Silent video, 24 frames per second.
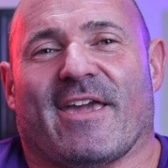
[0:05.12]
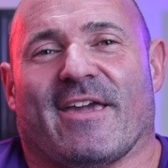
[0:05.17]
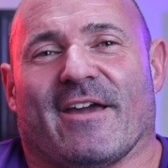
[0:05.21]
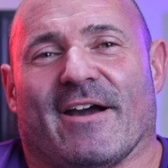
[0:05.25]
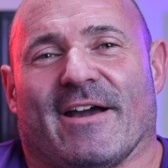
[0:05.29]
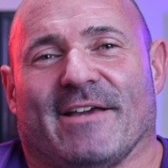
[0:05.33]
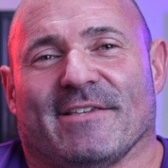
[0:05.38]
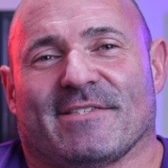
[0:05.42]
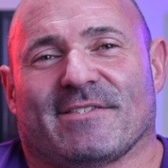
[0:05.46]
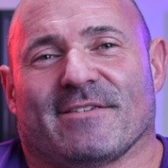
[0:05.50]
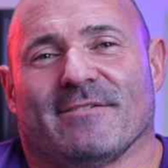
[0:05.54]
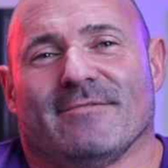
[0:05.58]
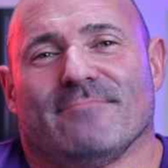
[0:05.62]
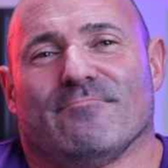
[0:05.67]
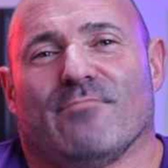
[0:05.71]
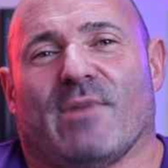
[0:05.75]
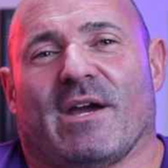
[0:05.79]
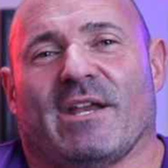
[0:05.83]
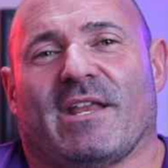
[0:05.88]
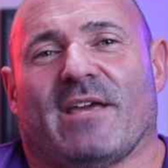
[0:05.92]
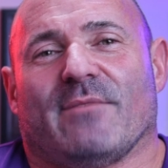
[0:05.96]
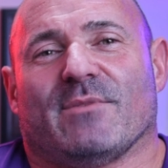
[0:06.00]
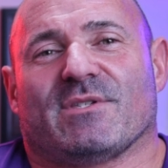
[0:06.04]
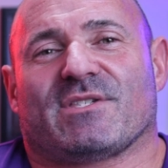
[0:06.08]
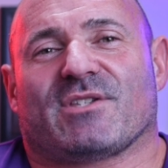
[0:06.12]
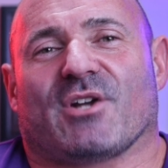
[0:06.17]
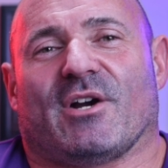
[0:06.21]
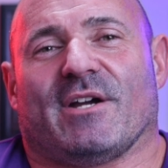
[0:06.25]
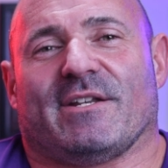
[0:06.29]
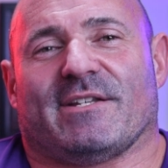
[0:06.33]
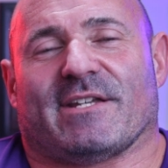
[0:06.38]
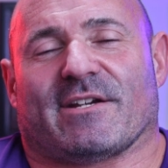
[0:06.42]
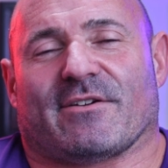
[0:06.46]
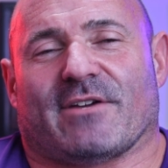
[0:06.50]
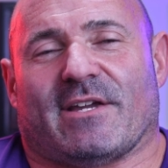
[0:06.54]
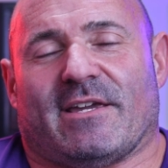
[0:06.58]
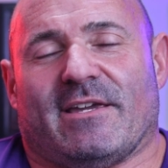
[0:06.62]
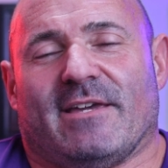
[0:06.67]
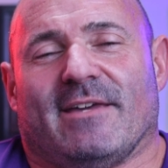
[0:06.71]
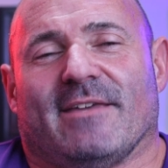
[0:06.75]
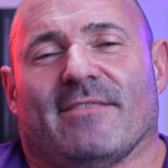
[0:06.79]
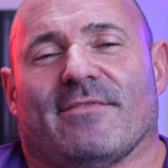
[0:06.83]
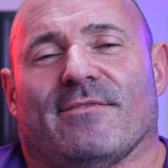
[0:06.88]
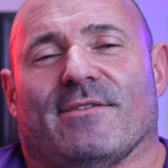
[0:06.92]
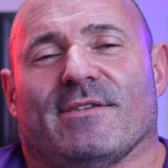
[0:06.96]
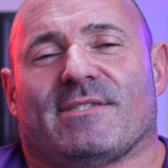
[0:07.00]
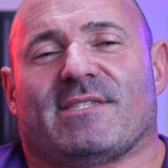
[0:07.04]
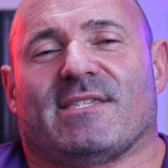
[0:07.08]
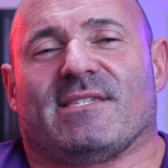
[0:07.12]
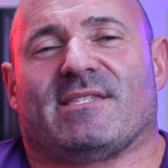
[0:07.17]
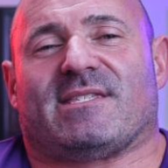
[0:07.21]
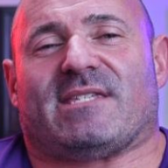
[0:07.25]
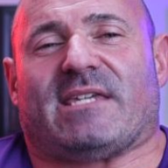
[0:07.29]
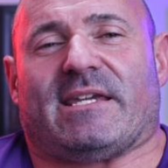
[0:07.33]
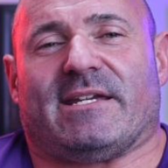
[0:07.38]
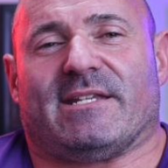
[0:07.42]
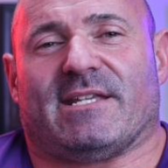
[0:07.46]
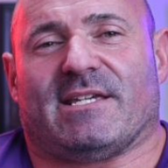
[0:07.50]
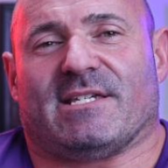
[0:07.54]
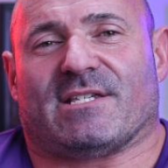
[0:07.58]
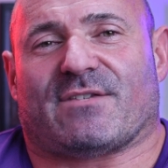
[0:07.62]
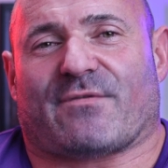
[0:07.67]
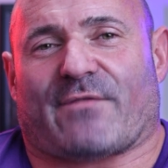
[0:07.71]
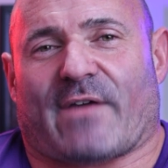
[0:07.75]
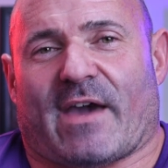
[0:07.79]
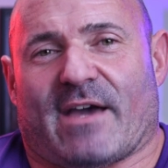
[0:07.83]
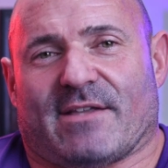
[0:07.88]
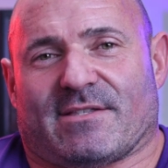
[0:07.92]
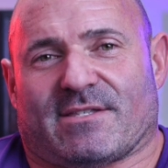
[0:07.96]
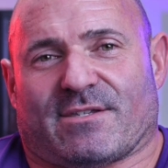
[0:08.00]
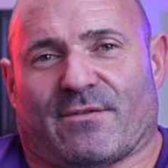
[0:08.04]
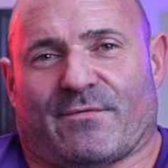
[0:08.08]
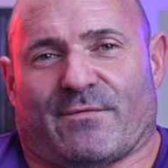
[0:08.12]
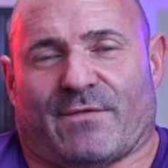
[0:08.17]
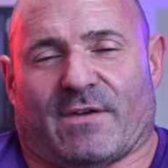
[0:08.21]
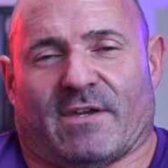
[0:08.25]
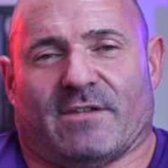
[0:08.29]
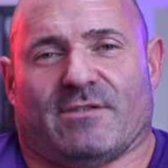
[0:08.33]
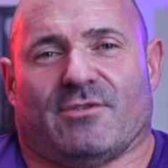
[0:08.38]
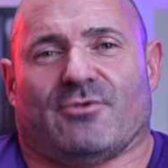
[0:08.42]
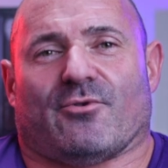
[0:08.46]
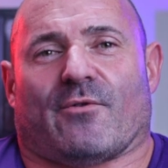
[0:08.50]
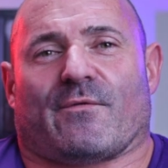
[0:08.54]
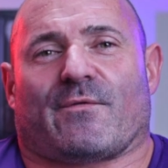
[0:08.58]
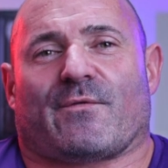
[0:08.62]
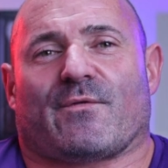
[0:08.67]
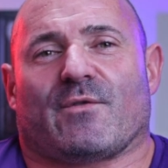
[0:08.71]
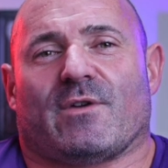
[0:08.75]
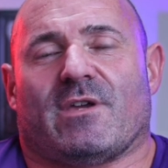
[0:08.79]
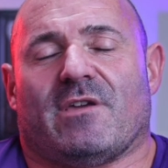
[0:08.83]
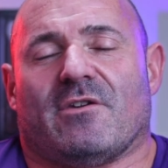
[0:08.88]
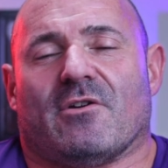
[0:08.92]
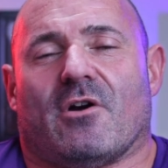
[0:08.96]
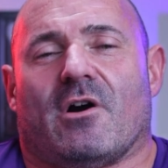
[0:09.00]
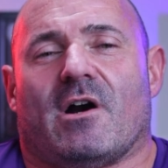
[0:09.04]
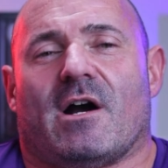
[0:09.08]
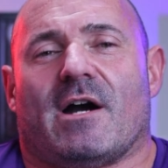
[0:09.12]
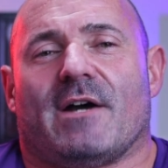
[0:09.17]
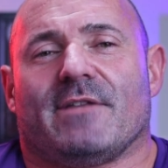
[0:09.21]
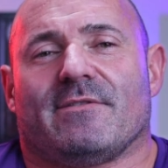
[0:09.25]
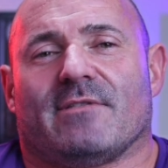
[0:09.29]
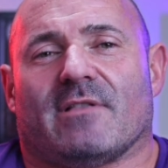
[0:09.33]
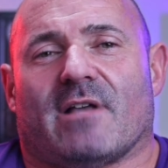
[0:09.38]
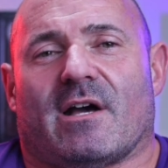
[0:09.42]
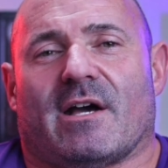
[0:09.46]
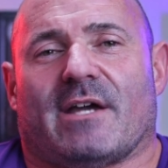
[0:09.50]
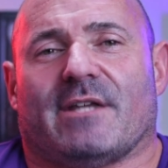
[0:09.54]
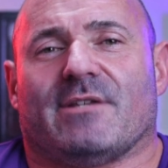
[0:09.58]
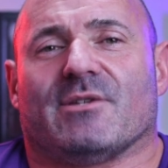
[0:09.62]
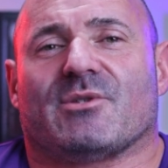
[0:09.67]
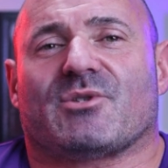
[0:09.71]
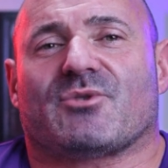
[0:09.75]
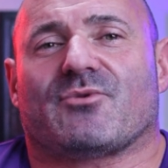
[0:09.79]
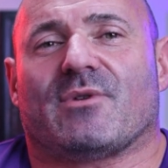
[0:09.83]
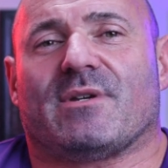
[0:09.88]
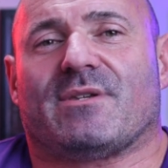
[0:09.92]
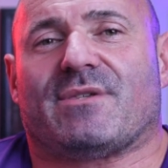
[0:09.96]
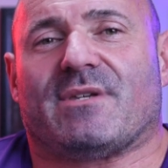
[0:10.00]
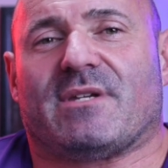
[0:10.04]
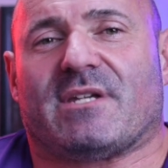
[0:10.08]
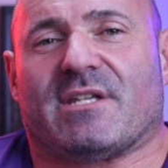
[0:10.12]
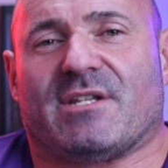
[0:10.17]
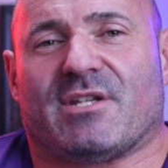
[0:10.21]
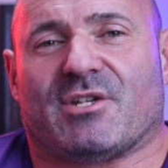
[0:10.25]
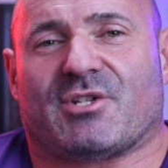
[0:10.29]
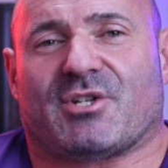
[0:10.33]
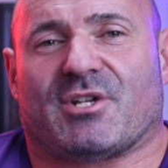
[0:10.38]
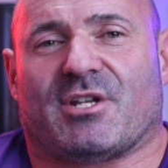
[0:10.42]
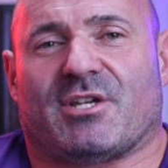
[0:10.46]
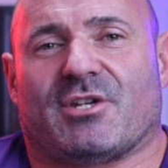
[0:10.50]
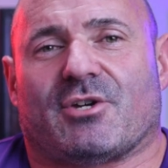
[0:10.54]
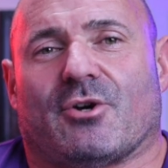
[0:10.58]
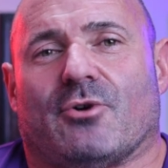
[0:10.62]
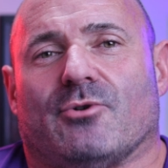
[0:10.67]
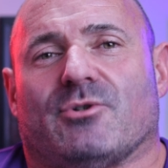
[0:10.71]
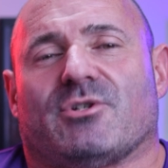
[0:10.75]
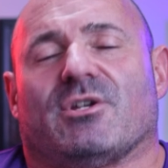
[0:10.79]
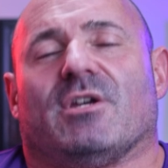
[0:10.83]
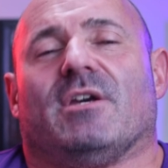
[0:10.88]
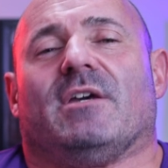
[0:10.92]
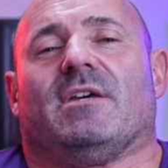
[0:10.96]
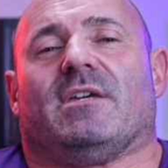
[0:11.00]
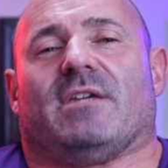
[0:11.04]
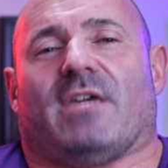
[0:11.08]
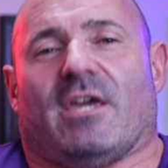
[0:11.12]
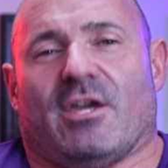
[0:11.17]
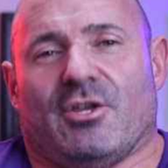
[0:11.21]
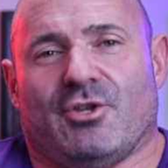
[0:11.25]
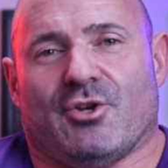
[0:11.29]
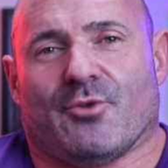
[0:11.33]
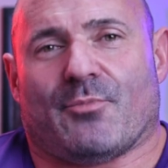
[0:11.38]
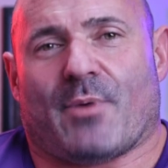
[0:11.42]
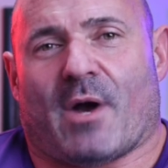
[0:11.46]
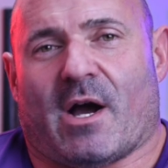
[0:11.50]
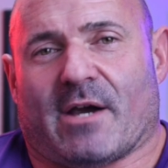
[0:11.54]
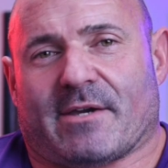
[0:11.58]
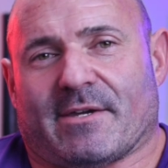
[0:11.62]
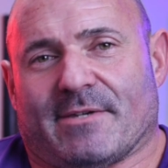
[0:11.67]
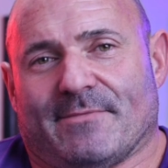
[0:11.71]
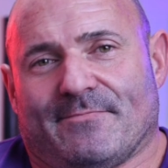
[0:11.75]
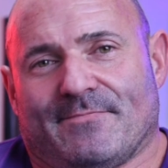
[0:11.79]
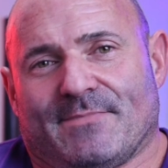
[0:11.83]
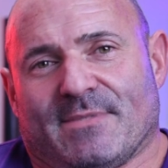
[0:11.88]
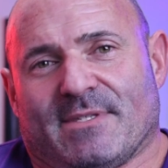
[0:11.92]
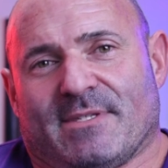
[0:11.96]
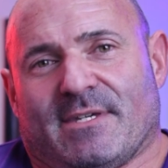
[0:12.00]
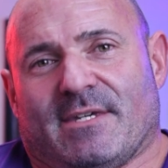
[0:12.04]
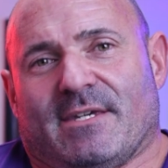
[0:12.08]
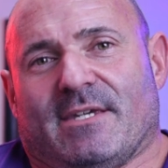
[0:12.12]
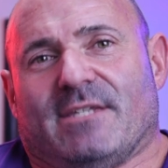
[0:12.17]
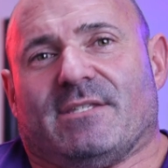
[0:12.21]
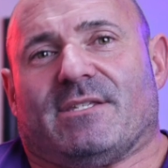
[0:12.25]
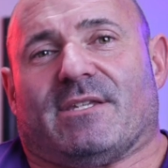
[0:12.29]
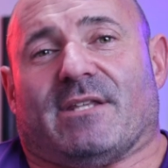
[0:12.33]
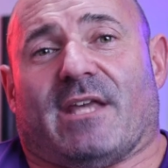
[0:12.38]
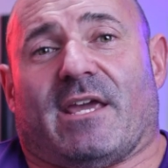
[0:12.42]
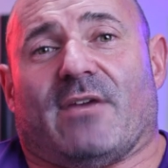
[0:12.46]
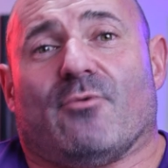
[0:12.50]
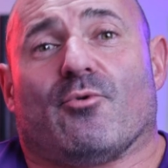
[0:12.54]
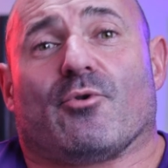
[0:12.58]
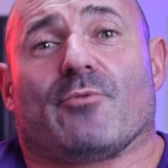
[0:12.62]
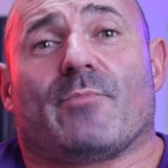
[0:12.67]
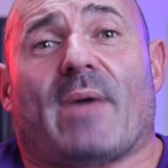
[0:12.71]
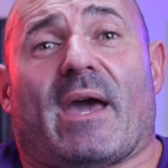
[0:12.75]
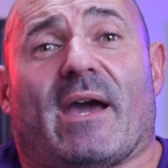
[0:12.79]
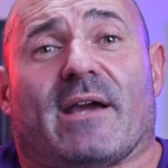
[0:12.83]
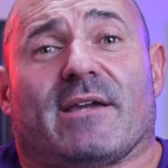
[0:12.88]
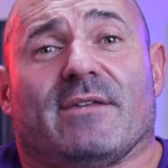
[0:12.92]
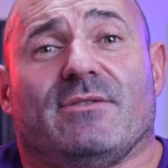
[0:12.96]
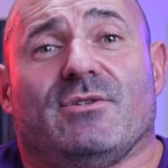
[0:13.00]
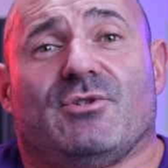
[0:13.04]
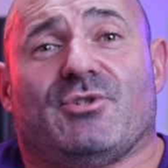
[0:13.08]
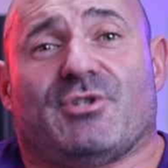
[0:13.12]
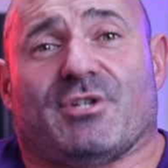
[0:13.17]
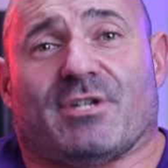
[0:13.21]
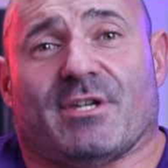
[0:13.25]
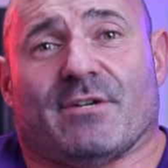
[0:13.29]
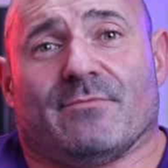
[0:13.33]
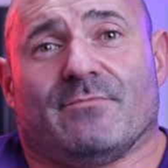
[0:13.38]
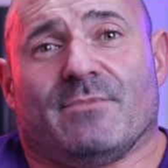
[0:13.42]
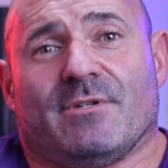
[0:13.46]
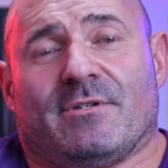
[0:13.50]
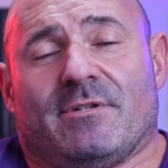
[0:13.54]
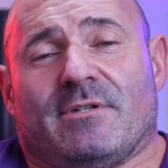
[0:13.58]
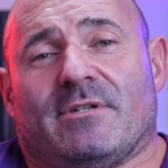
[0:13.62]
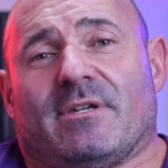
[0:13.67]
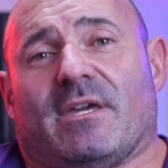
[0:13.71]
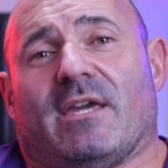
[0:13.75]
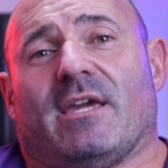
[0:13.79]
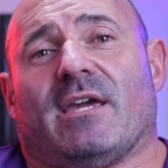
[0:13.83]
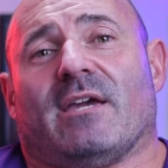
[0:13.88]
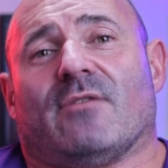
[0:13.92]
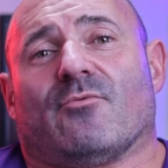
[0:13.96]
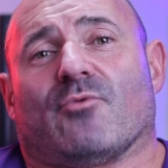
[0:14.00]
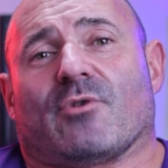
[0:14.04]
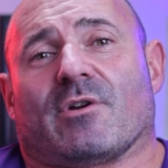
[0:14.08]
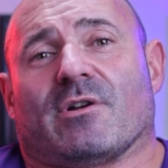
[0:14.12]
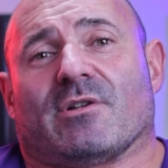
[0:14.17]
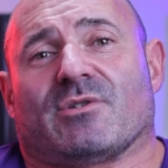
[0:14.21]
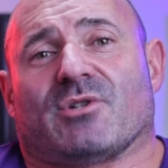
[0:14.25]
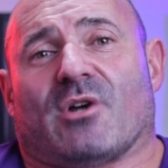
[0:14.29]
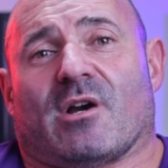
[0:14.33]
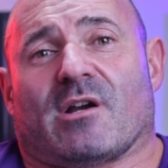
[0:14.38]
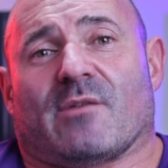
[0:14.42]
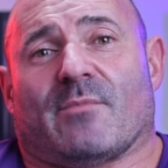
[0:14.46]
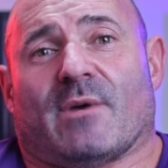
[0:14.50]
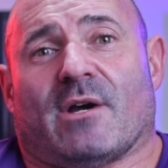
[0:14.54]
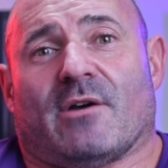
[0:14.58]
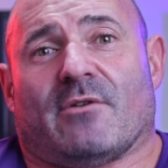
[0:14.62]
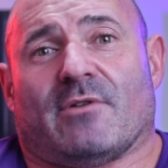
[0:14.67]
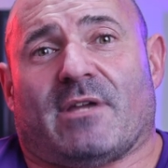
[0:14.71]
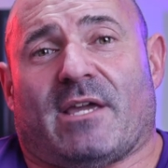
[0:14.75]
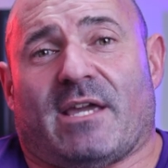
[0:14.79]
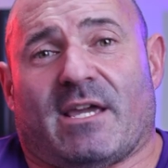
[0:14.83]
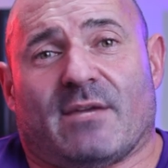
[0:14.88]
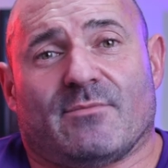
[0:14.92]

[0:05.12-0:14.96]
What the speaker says: Hey guys, my name is Todd Derry. This is TD's Fat to Fit, your free online strength and conditioning coach in your pocket. Today we're back in the gym and we're going to talk about